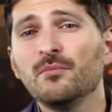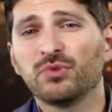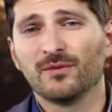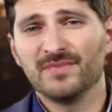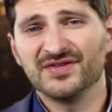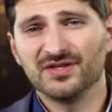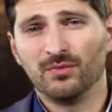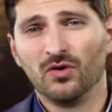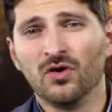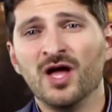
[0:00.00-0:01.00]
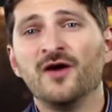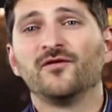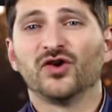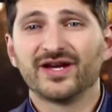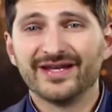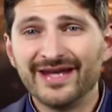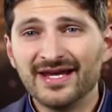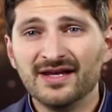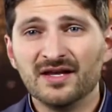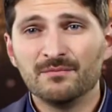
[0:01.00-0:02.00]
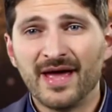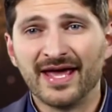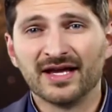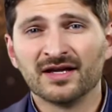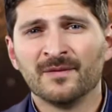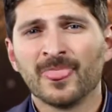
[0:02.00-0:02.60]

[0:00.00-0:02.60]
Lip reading: permissible for a Canadian bank